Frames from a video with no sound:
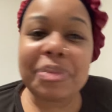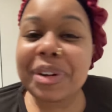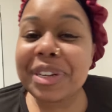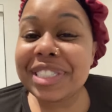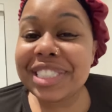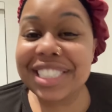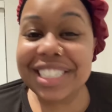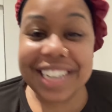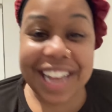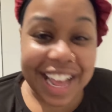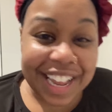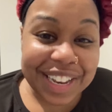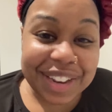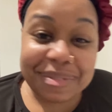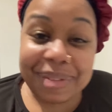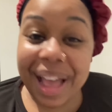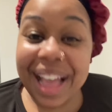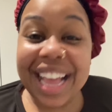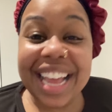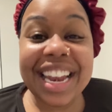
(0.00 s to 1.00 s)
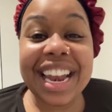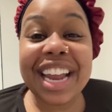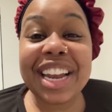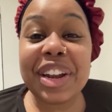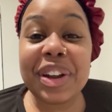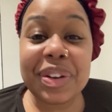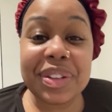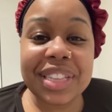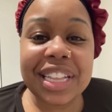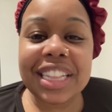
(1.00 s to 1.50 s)
personality back. And I
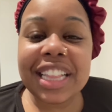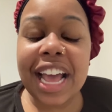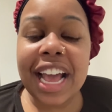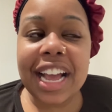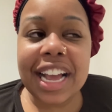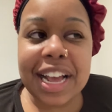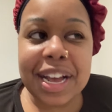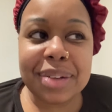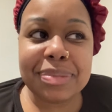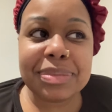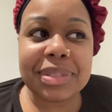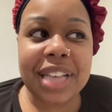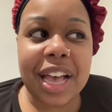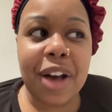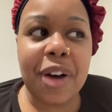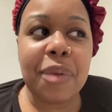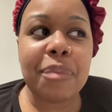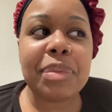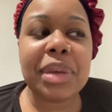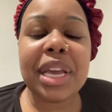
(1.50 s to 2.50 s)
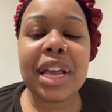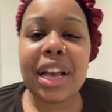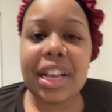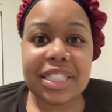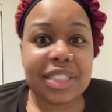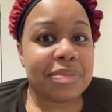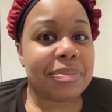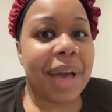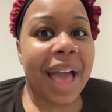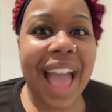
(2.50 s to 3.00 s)
know that that comes out
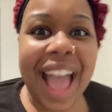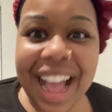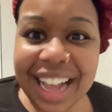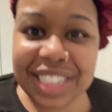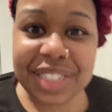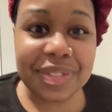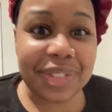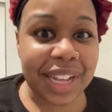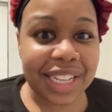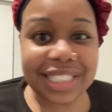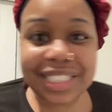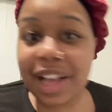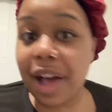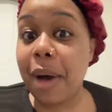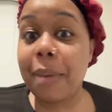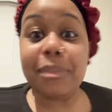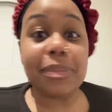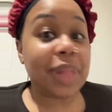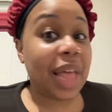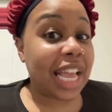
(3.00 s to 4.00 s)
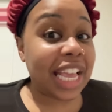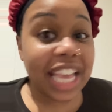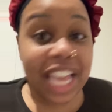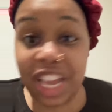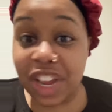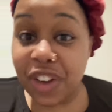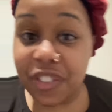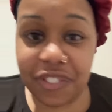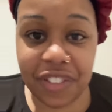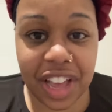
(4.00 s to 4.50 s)
because of my active lifestyle. I'm like
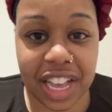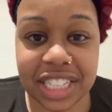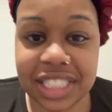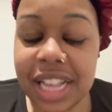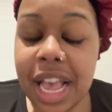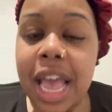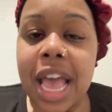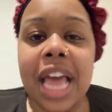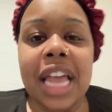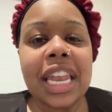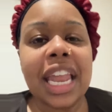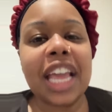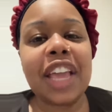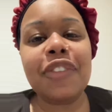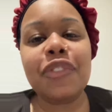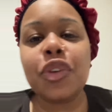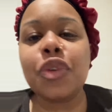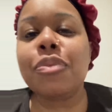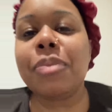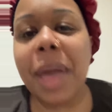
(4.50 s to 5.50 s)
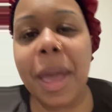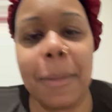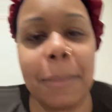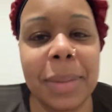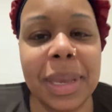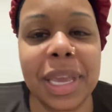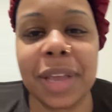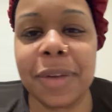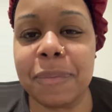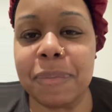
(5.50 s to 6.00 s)
in your face. Like if you met
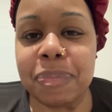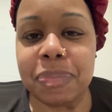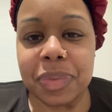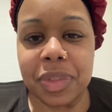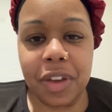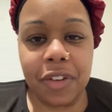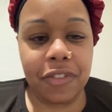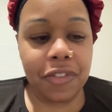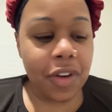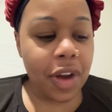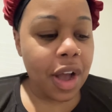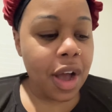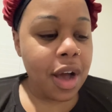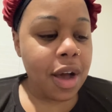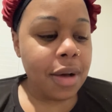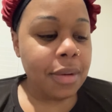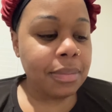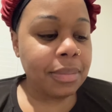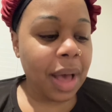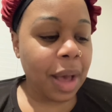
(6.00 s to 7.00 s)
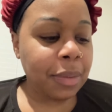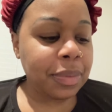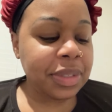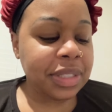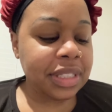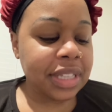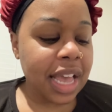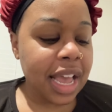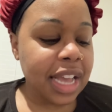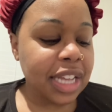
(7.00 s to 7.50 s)
me from, I would
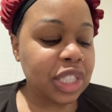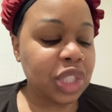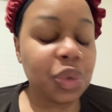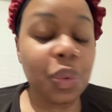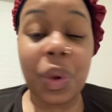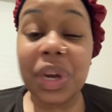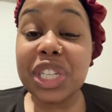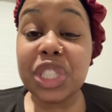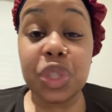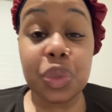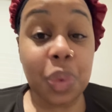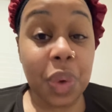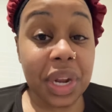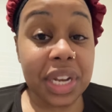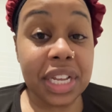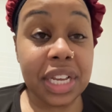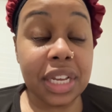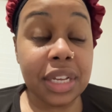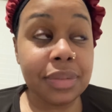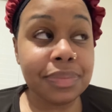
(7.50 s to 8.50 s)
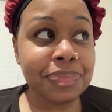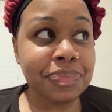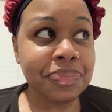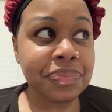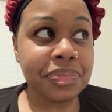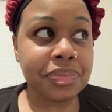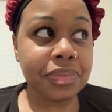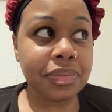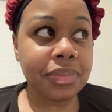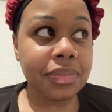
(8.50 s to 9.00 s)
say 2020,
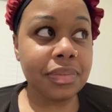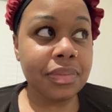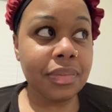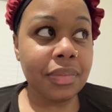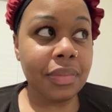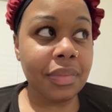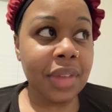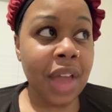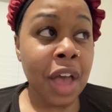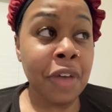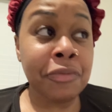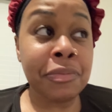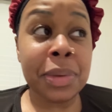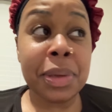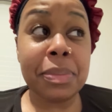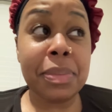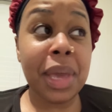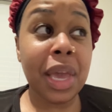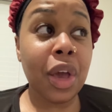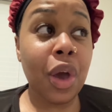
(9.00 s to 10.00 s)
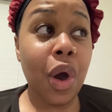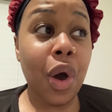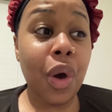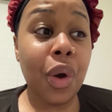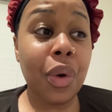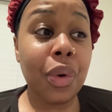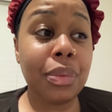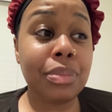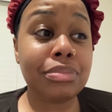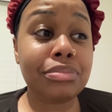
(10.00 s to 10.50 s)
of me being
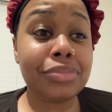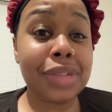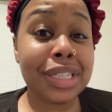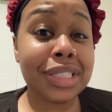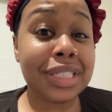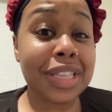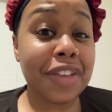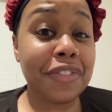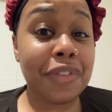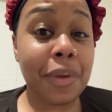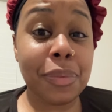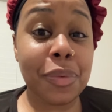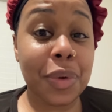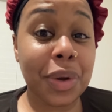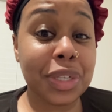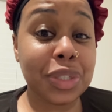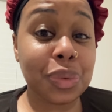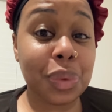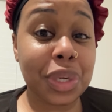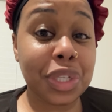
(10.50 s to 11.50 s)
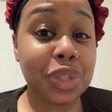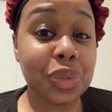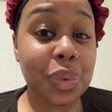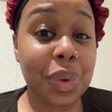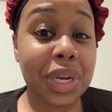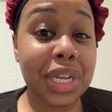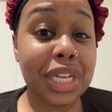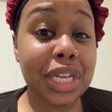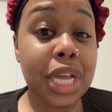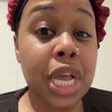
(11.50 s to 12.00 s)
home, let's say February
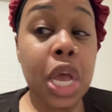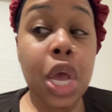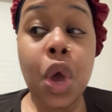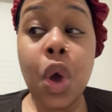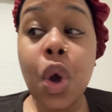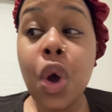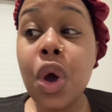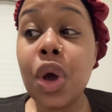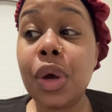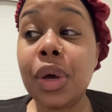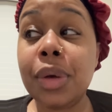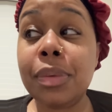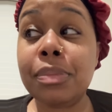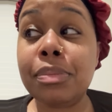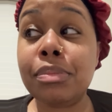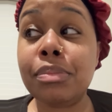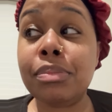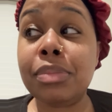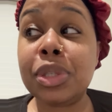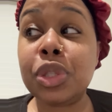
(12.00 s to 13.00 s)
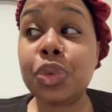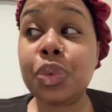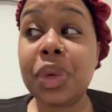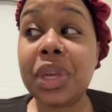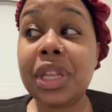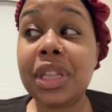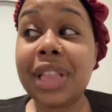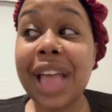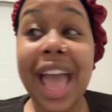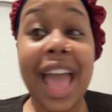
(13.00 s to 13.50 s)
2020,
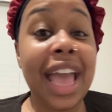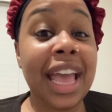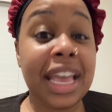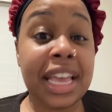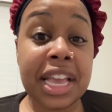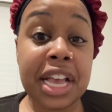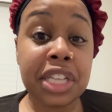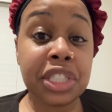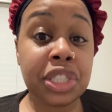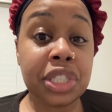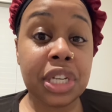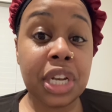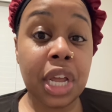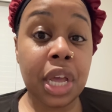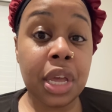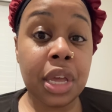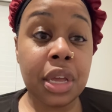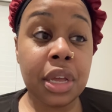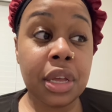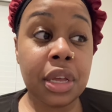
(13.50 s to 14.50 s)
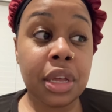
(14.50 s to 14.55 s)
between that and yesterday,